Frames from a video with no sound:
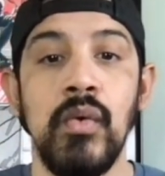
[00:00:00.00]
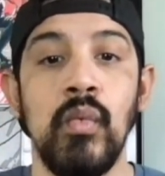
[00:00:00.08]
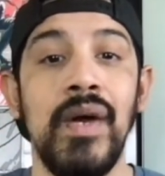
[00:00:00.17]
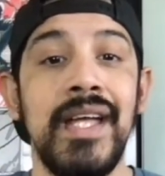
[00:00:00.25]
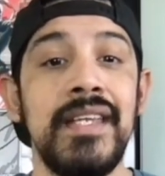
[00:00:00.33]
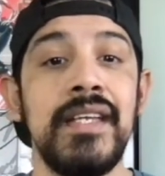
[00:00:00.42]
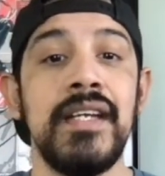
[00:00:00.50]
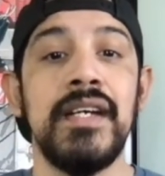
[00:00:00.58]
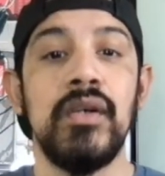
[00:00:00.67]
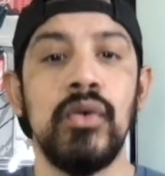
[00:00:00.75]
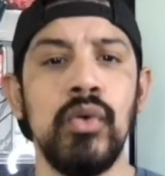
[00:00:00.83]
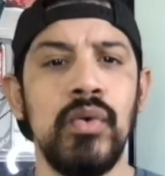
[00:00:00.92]

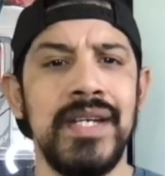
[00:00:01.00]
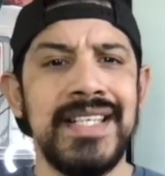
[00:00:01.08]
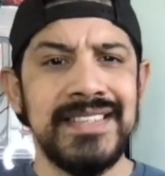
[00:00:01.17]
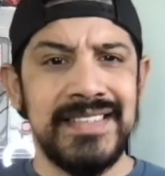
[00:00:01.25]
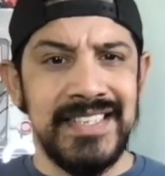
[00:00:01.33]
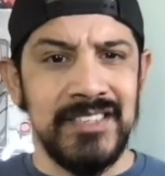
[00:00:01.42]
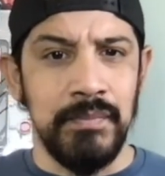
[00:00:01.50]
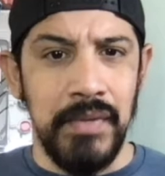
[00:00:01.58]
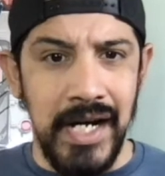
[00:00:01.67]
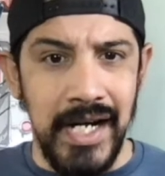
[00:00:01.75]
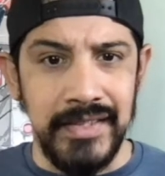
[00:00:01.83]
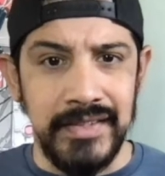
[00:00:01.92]
Who is this
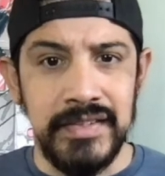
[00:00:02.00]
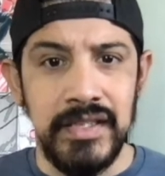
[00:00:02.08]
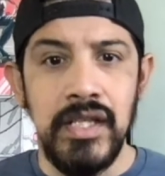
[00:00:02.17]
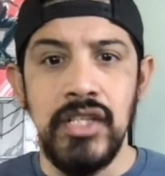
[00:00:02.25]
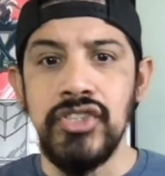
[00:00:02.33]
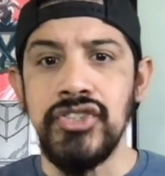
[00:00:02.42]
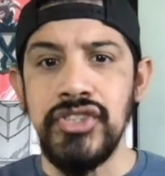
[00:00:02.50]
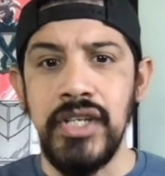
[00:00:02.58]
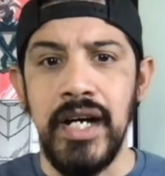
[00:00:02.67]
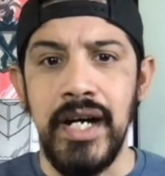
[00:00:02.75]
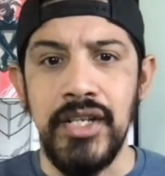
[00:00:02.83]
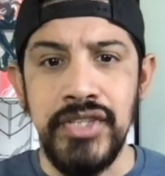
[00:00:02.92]
boss?
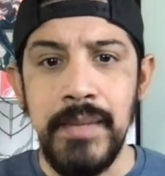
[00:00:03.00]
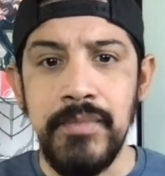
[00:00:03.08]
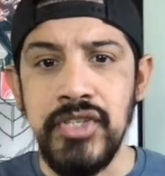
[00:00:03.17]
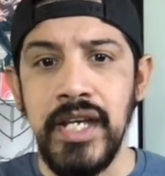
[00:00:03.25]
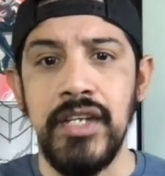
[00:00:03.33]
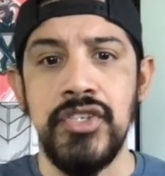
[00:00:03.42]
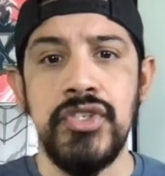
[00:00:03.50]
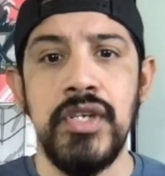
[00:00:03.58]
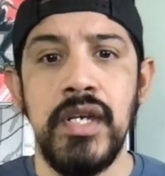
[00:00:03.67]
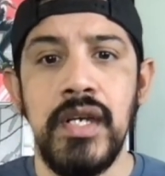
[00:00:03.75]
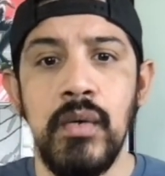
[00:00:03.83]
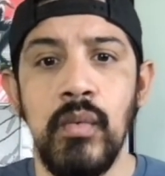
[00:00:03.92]
Shape change.
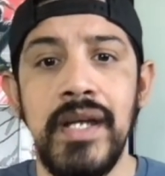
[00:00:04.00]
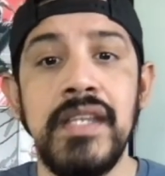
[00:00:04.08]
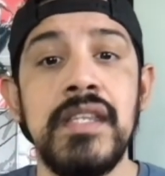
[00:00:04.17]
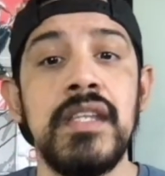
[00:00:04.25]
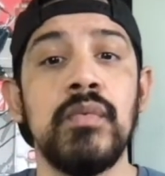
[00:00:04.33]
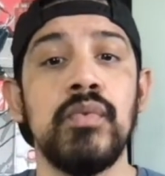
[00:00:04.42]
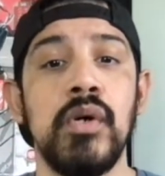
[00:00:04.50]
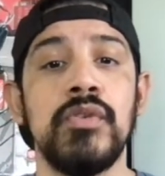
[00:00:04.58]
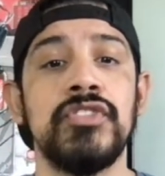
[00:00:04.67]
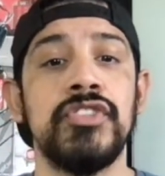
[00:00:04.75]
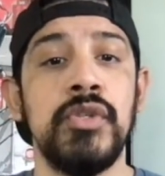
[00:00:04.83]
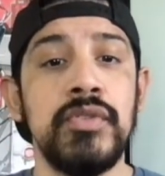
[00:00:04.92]
When the
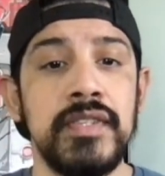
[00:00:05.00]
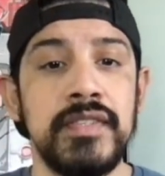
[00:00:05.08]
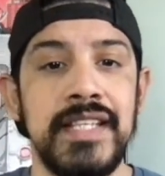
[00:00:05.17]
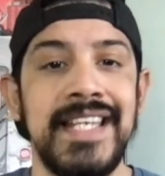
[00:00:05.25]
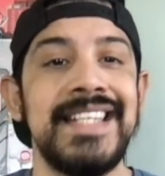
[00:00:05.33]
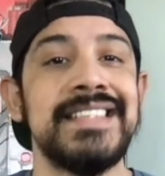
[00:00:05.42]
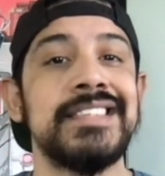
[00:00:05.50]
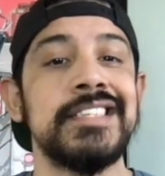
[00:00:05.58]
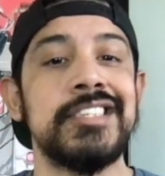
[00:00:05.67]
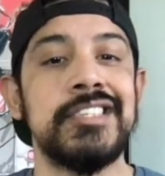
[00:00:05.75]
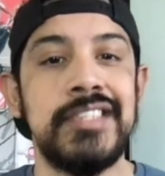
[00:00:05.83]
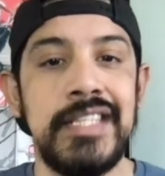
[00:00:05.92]
Rose uses it and
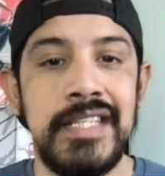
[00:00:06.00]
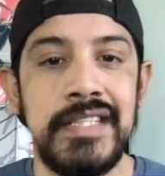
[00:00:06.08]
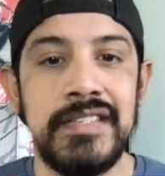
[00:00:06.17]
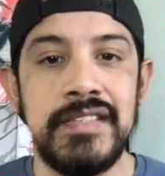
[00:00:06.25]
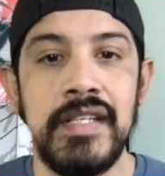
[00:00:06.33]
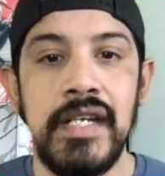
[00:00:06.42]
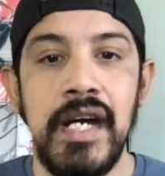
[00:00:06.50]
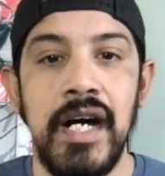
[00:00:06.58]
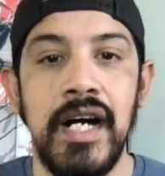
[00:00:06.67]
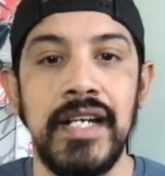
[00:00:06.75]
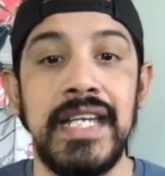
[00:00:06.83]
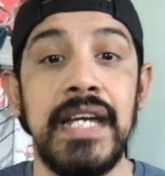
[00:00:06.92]
succeeds,
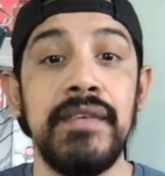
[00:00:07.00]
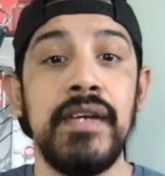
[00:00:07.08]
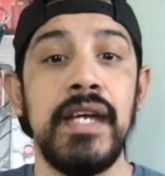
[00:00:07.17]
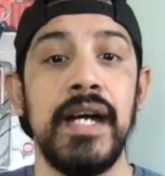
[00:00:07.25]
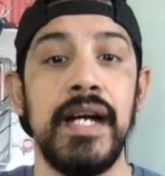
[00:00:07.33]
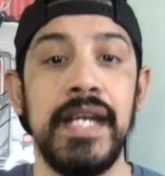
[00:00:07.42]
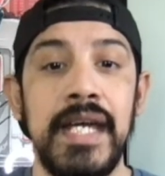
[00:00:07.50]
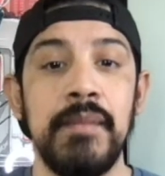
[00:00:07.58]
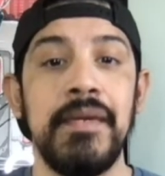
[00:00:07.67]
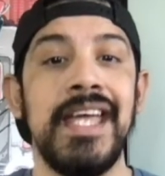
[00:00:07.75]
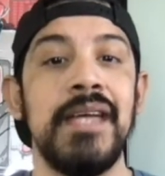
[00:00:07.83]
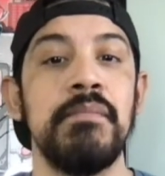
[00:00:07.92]
give
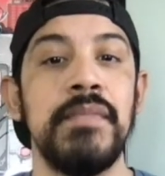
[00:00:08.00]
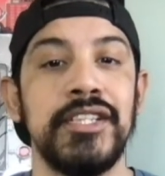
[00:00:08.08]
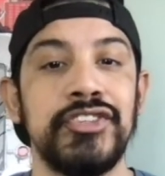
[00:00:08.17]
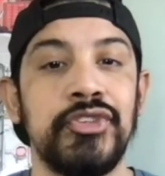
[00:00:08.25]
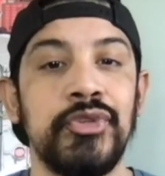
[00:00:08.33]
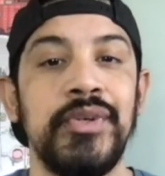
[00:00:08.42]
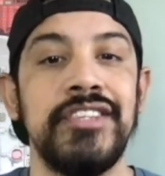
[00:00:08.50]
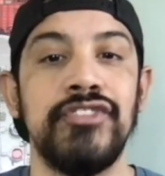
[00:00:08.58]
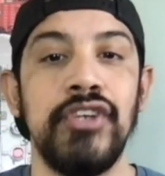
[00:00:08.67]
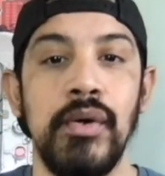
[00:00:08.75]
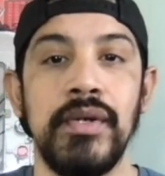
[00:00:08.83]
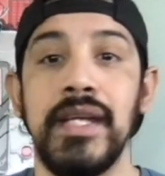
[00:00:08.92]
him a mystery
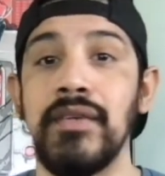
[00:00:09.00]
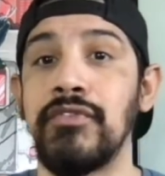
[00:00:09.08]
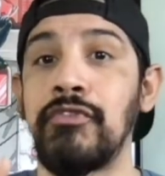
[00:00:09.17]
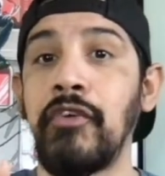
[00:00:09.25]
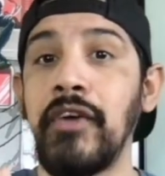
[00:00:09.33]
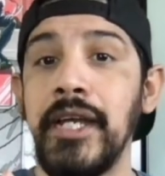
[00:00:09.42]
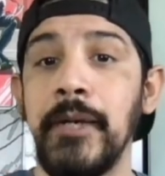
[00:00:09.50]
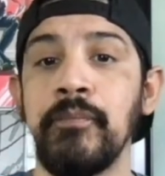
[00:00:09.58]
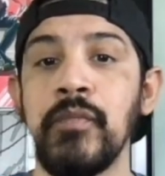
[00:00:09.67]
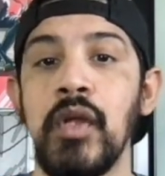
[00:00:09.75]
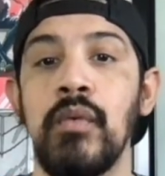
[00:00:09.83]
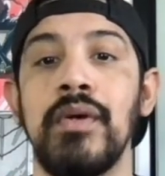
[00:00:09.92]
token free.
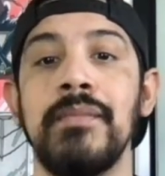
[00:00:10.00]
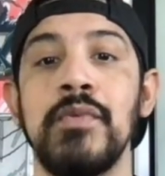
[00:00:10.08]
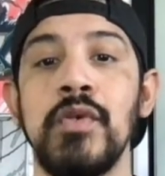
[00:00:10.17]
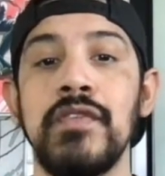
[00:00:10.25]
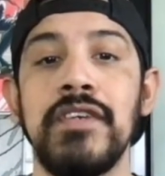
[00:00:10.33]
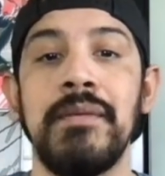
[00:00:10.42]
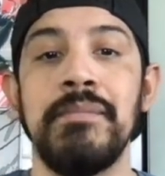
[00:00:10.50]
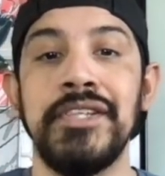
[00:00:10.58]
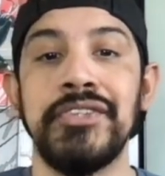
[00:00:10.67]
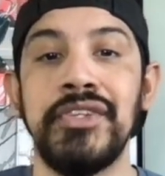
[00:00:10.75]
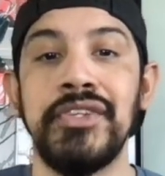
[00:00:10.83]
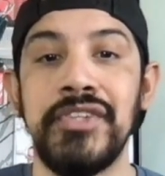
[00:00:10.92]
Remove a
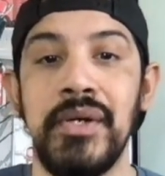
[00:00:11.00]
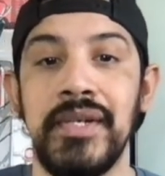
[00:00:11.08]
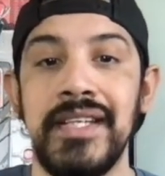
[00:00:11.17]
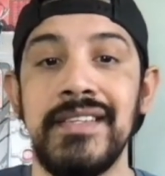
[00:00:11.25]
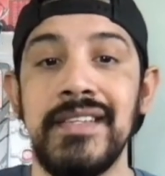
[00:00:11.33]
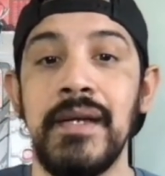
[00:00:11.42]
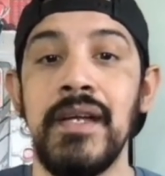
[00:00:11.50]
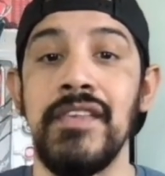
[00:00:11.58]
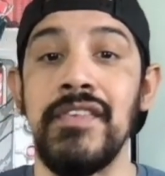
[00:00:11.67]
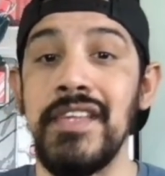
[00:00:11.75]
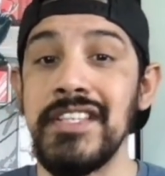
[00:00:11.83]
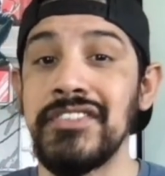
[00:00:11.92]
mystery token.
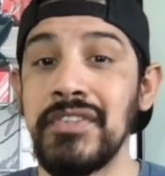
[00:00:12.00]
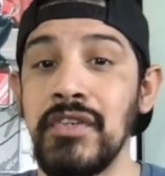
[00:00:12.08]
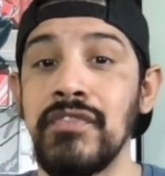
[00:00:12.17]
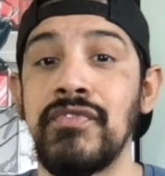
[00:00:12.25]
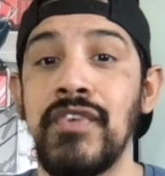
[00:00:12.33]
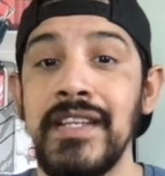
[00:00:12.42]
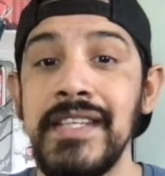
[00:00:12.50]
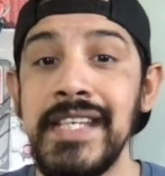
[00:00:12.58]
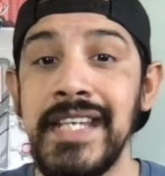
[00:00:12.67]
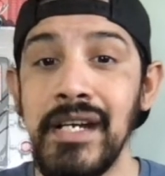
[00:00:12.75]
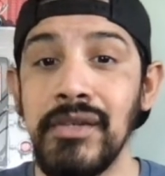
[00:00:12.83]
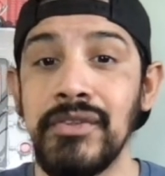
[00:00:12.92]
This turn, friendly
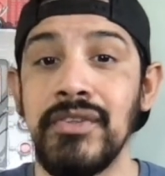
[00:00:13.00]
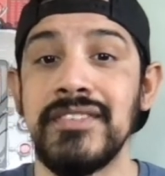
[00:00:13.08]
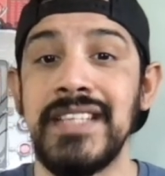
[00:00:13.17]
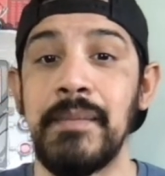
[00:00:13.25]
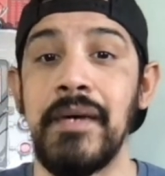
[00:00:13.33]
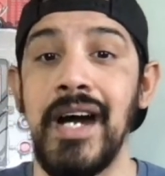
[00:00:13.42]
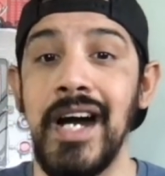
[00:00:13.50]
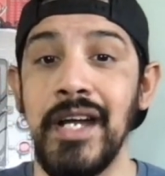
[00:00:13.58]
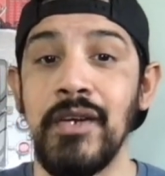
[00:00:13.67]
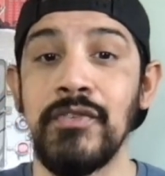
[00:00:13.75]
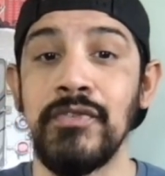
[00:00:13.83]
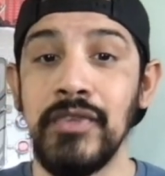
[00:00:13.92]
characters named
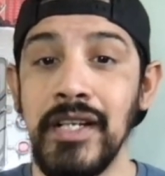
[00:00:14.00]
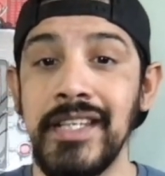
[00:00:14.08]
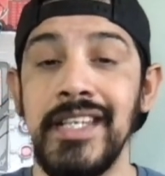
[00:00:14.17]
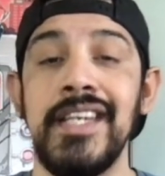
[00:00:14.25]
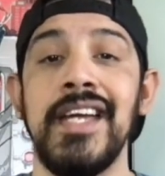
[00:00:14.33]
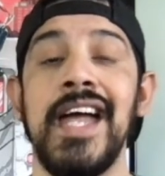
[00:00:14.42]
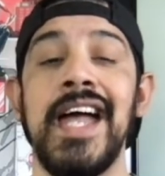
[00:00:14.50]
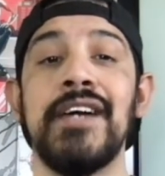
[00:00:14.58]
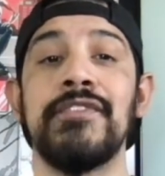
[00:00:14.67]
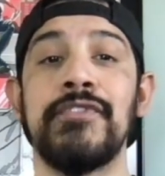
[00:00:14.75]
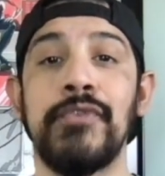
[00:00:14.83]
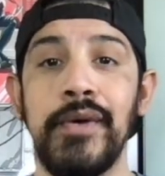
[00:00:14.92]
Higher Flunky
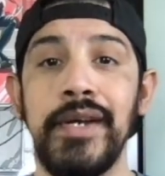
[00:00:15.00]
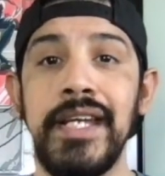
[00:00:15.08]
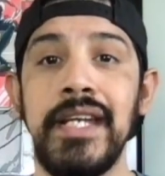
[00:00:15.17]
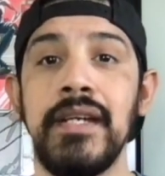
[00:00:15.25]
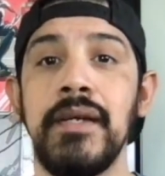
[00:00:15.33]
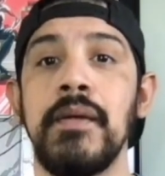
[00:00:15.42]
have free